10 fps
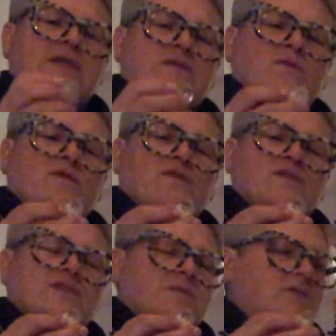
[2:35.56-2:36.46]
in for
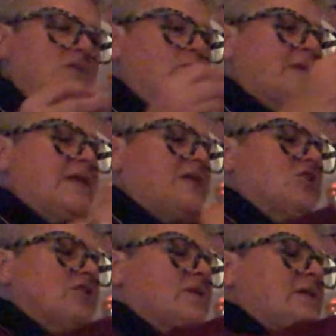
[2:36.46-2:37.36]
some
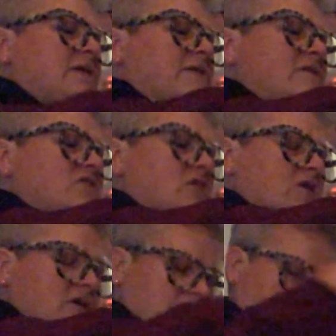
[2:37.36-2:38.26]
illumination in the
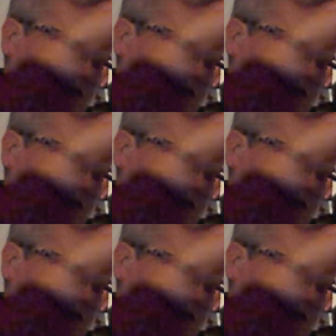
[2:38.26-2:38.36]
dark.